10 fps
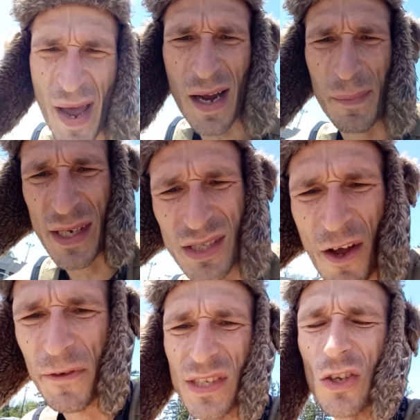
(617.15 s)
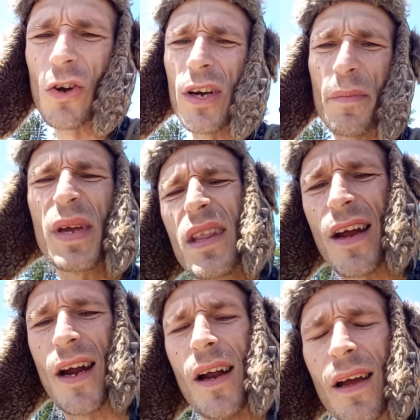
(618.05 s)
back my stuff is still going to be
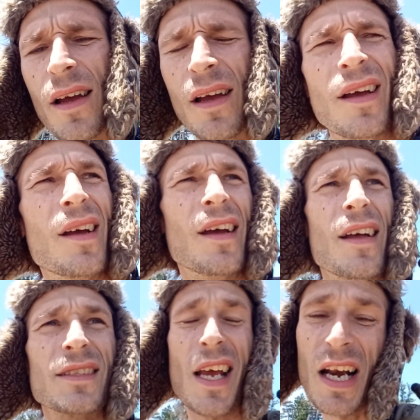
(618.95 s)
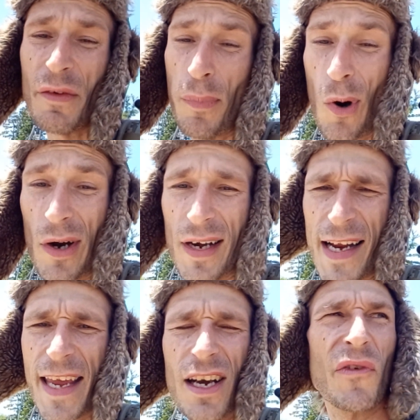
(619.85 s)
there. It's kind of important.
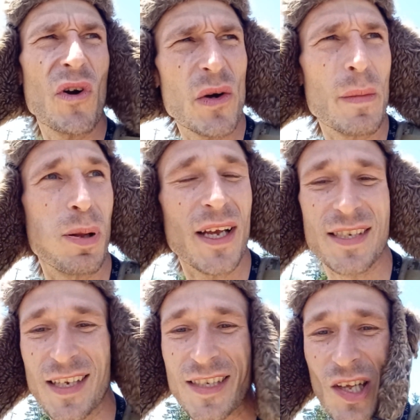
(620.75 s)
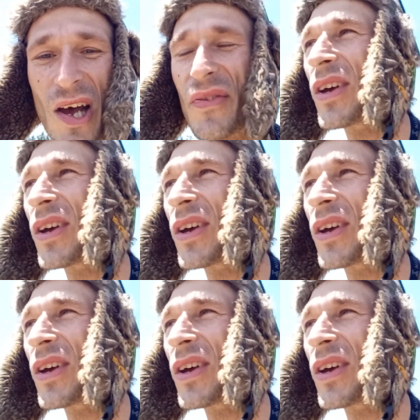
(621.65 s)
I can't afford to replace this stuff.